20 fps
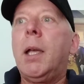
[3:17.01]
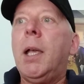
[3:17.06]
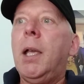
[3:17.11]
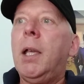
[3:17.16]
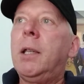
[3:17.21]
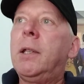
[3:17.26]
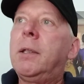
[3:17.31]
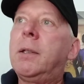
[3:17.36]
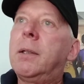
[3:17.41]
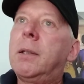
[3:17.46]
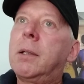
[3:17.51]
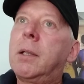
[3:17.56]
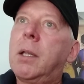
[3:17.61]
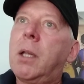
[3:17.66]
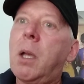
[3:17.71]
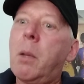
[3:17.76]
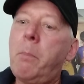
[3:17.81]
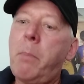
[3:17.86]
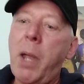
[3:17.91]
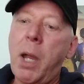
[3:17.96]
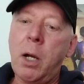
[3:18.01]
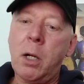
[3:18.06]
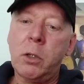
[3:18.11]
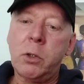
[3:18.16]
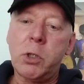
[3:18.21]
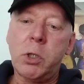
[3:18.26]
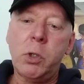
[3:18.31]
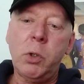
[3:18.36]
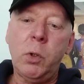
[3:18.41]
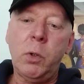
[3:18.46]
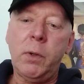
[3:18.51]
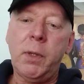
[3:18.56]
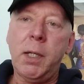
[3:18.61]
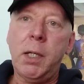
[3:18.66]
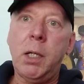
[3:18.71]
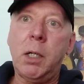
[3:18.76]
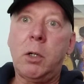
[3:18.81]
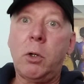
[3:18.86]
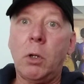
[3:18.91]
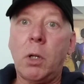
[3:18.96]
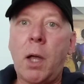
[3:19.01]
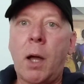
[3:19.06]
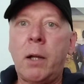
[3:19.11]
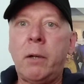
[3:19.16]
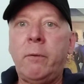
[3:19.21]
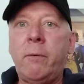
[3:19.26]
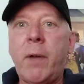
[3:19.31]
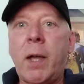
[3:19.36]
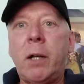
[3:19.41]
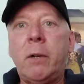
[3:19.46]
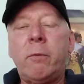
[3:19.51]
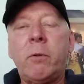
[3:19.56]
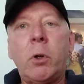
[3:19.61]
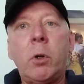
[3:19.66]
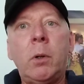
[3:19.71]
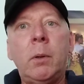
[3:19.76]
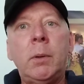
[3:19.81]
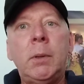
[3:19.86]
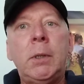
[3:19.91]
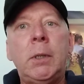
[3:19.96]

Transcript: as compared to the Guerlain Vetiver.